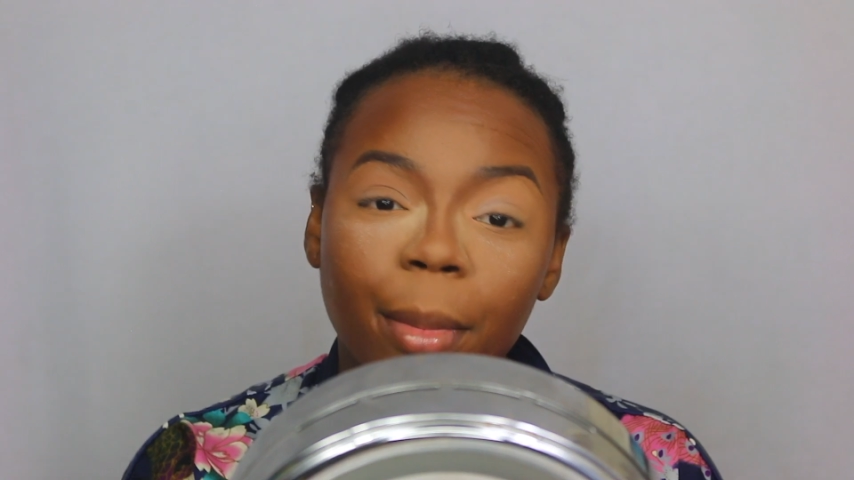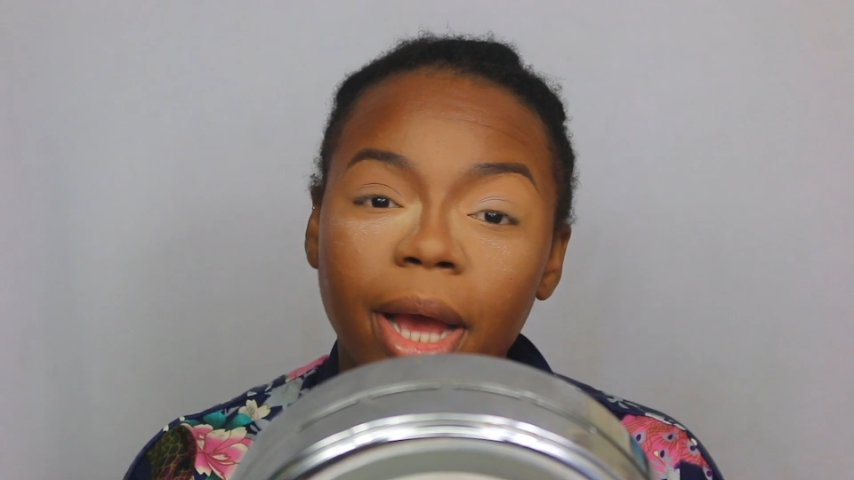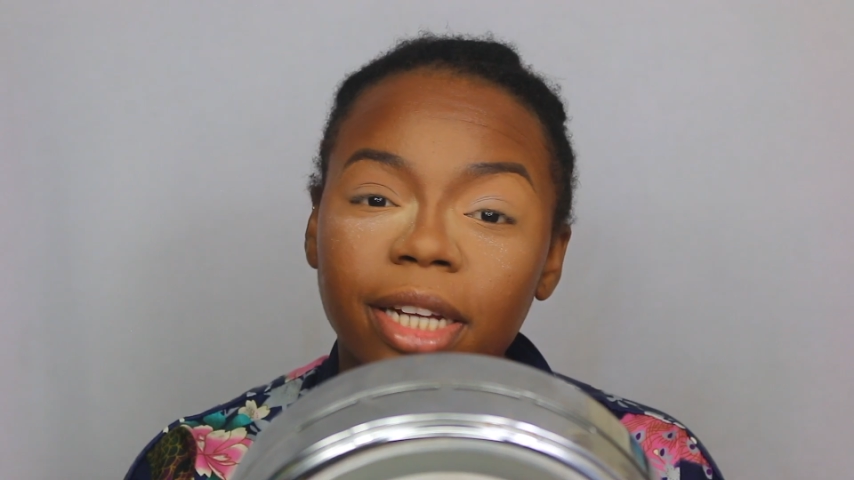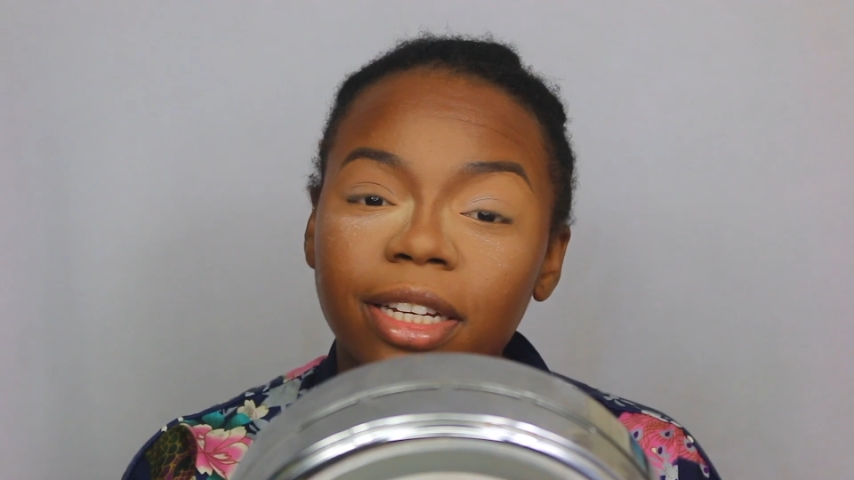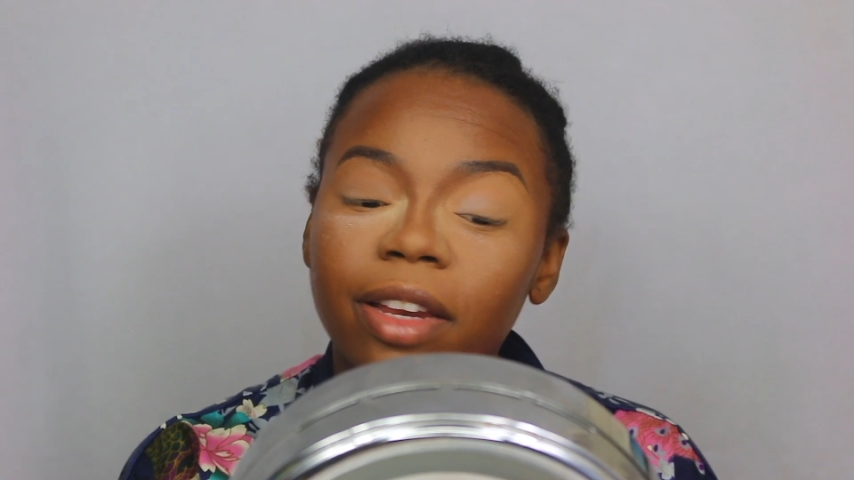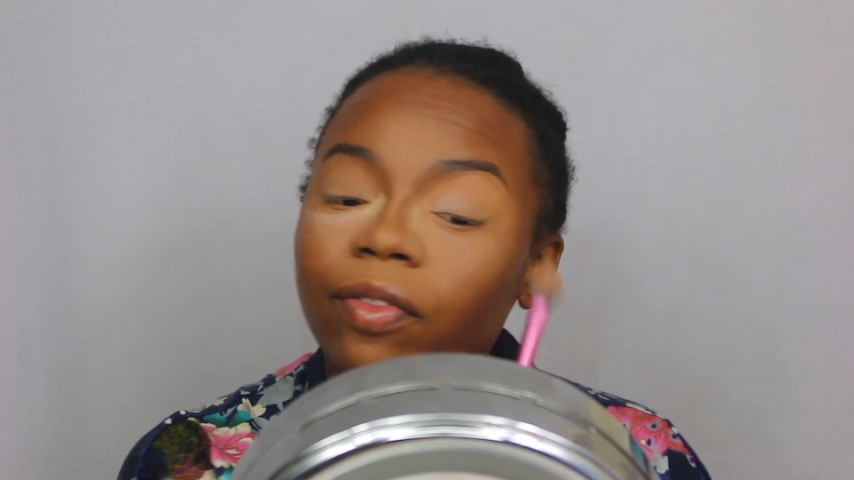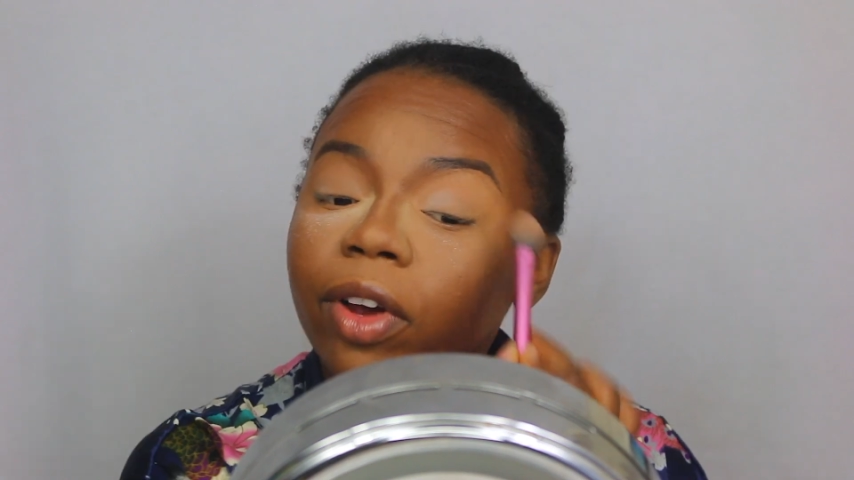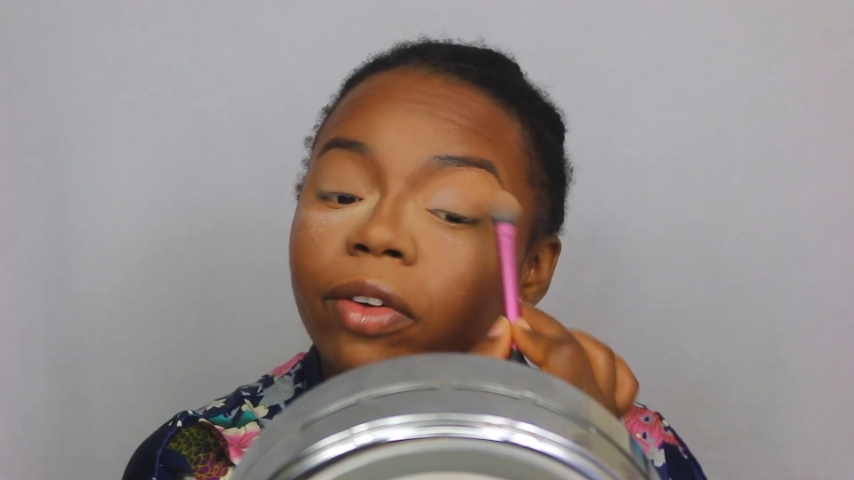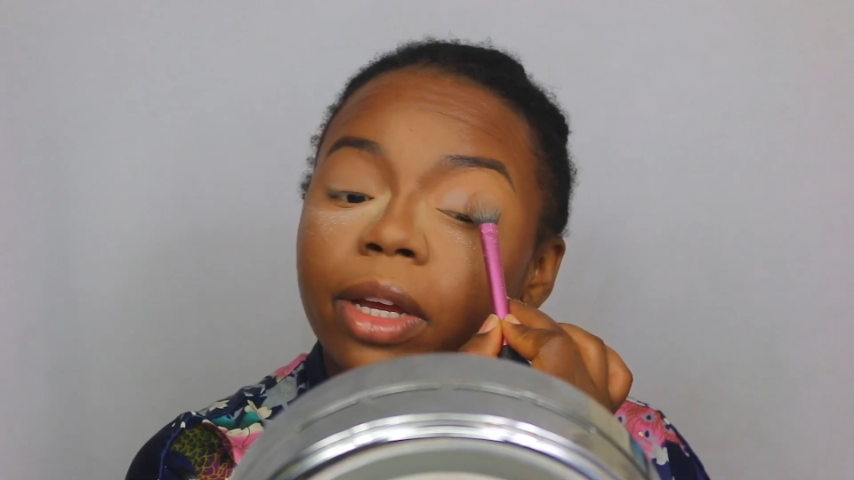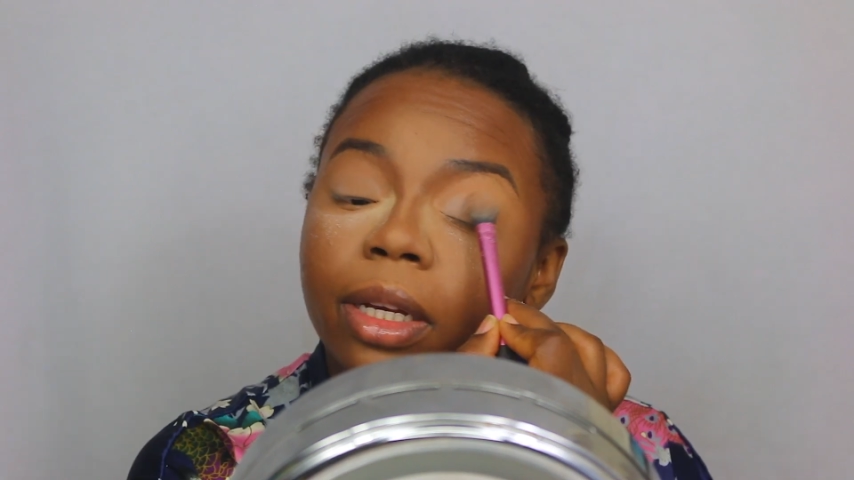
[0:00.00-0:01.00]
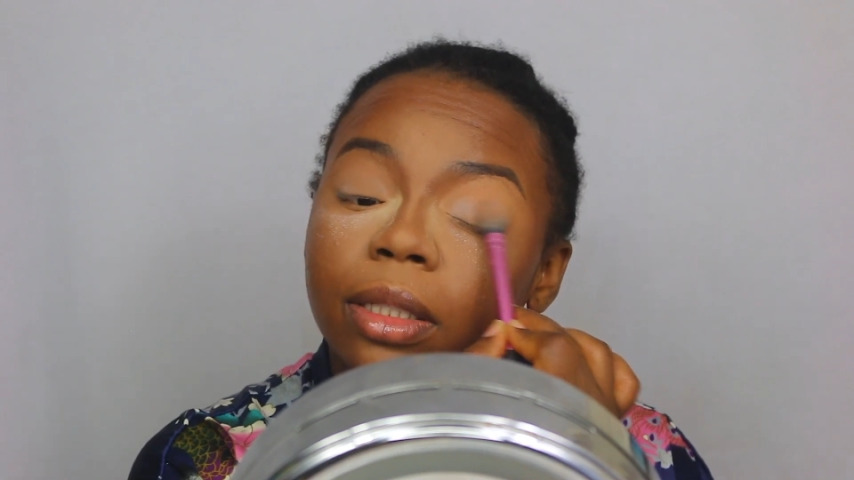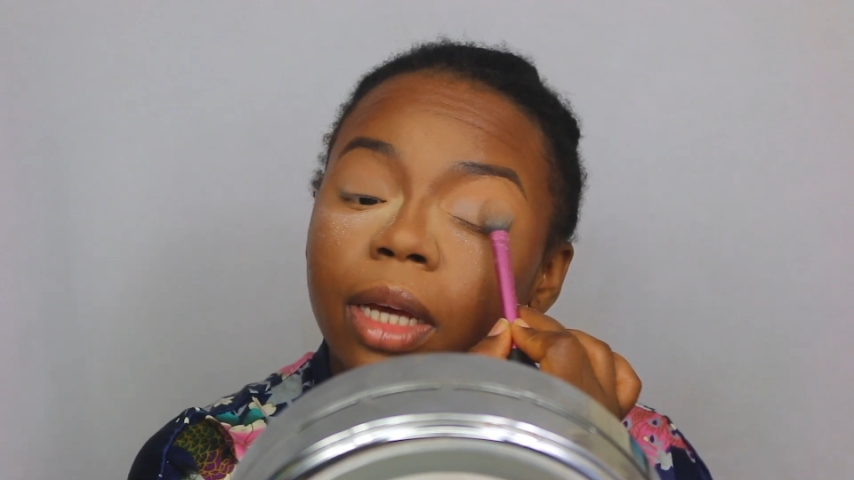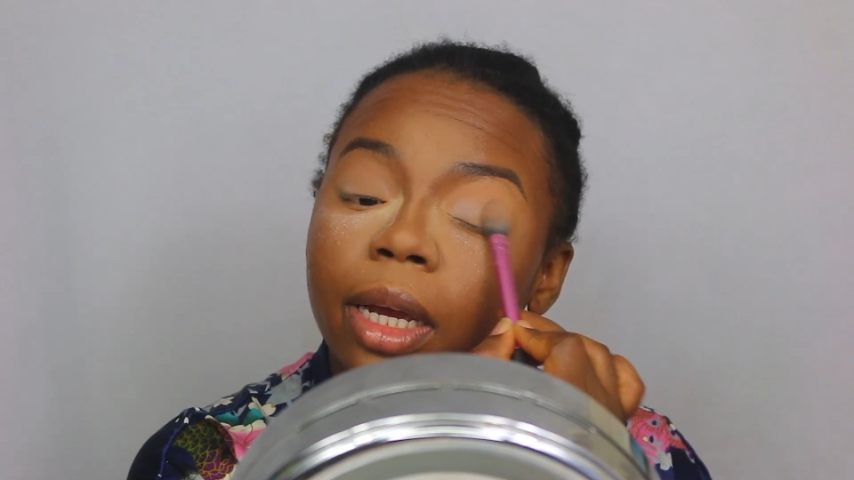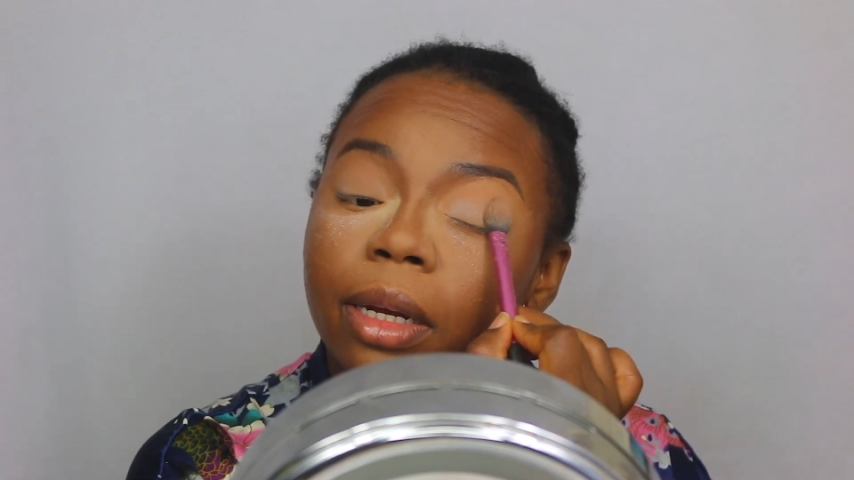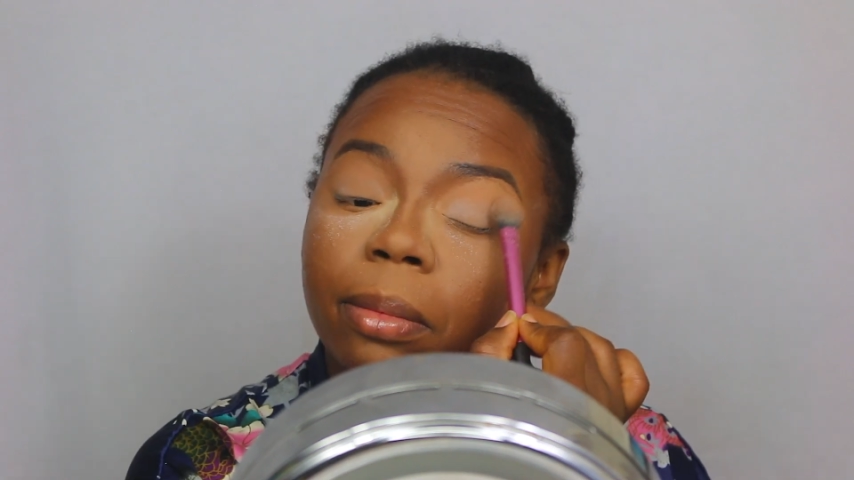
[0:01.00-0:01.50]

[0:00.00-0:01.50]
I'm actually very excited